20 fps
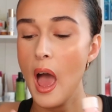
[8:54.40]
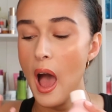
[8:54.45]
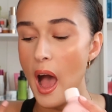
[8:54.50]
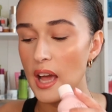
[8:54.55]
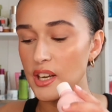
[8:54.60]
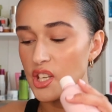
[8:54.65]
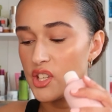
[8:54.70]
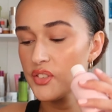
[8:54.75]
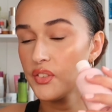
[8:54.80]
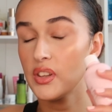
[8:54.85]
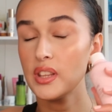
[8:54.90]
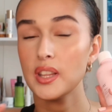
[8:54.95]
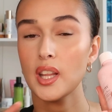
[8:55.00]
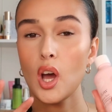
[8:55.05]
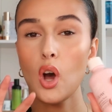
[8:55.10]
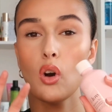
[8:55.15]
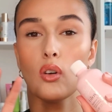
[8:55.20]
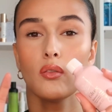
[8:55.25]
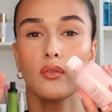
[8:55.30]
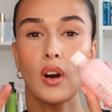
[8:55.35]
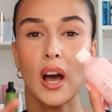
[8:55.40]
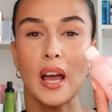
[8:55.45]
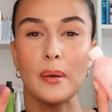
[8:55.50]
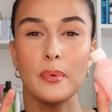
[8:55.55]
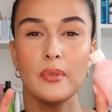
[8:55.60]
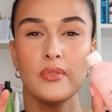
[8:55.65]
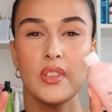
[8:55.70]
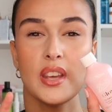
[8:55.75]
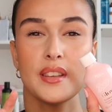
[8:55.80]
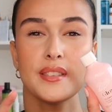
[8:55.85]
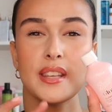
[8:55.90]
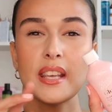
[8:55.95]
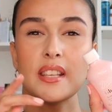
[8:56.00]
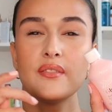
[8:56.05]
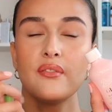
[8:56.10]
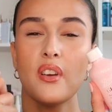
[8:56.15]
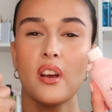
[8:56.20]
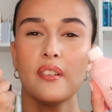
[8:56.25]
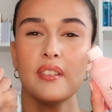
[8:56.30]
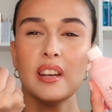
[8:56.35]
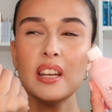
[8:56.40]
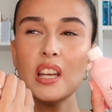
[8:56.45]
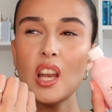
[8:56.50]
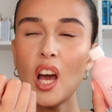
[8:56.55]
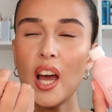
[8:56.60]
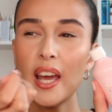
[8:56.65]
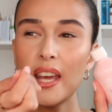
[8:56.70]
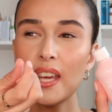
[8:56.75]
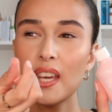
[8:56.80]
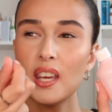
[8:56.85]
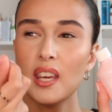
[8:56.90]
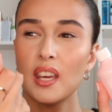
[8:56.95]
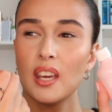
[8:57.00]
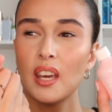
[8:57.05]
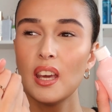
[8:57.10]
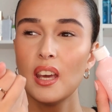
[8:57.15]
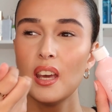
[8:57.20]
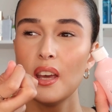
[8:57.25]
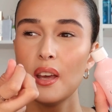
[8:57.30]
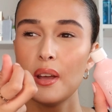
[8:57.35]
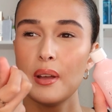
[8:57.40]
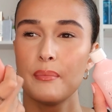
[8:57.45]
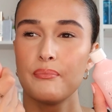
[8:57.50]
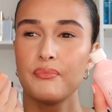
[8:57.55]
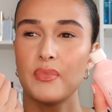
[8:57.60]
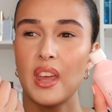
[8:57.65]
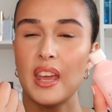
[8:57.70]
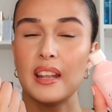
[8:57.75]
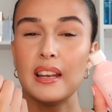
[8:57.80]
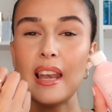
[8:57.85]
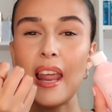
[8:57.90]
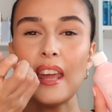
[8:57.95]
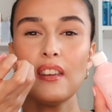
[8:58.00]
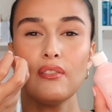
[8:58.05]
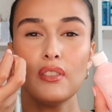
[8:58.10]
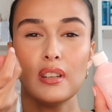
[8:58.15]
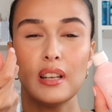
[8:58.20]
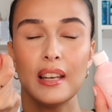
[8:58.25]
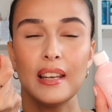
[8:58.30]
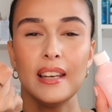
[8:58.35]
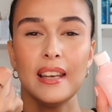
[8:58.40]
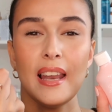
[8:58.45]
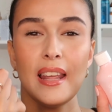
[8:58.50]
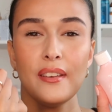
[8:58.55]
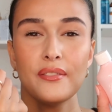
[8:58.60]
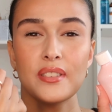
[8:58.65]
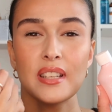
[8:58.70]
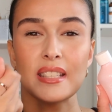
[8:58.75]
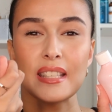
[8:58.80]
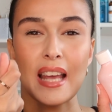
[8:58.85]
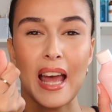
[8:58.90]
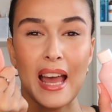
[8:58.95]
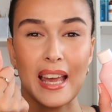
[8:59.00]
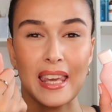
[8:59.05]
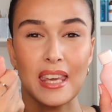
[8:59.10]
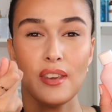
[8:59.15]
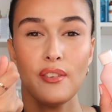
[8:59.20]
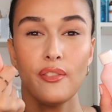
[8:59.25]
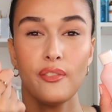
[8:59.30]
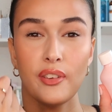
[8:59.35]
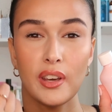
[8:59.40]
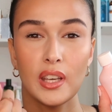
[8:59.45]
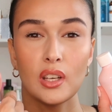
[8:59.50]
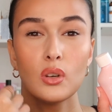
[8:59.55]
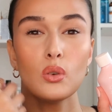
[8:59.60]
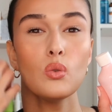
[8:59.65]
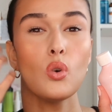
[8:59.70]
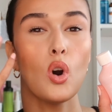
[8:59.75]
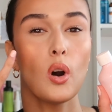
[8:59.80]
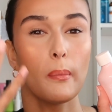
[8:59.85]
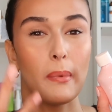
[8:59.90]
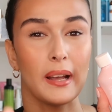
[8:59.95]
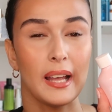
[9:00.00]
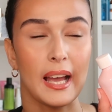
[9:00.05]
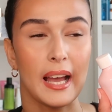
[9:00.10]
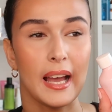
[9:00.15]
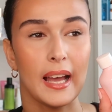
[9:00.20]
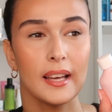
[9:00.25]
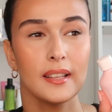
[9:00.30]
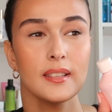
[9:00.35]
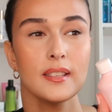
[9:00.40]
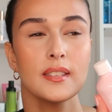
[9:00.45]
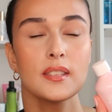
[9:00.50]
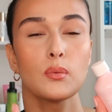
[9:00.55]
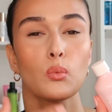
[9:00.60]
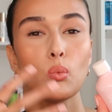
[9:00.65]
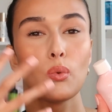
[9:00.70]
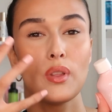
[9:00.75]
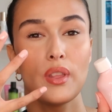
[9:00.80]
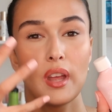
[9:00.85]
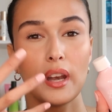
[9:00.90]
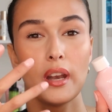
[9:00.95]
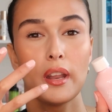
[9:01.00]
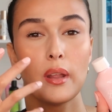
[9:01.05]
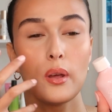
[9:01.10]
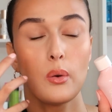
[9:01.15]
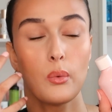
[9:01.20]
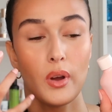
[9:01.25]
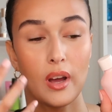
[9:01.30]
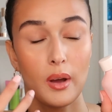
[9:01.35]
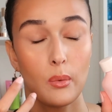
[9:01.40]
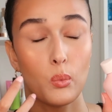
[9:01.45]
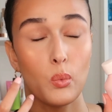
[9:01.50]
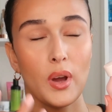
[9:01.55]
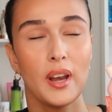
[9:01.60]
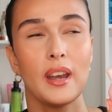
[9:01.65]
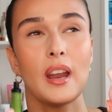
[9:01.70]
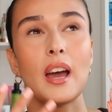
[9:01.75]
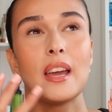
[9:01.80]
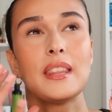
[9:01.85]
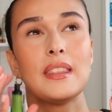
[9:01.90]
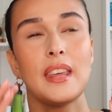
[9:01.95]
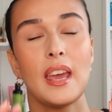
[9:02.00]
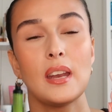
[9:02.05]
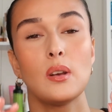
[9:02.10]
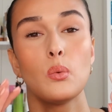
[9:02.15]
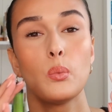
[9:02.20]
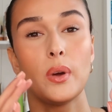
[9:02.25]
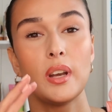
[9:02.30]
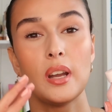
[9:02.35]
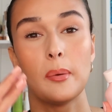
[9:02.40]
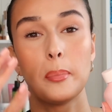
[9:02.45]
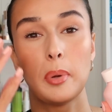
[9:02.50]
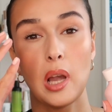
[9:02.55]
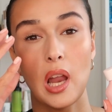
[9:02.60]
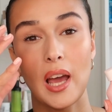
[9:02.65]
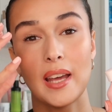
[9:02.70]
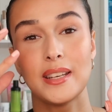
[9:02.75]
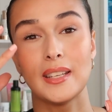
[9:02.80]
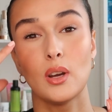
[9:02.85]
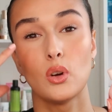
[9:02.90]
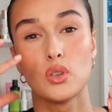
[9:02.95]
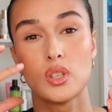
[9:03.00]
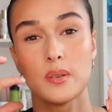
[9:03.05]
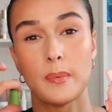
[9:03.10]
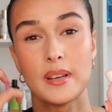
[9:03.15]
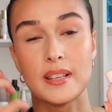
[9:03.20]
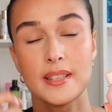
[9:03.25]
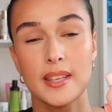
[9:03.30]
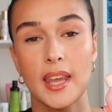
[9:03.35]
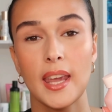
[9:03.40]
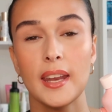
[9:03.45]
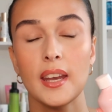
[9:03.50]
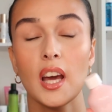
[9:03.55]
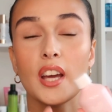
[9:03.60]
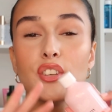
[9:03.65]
I just think the whole vibe of this is very like... It left a tacky feel on my hands when I then went applied it onto my skin.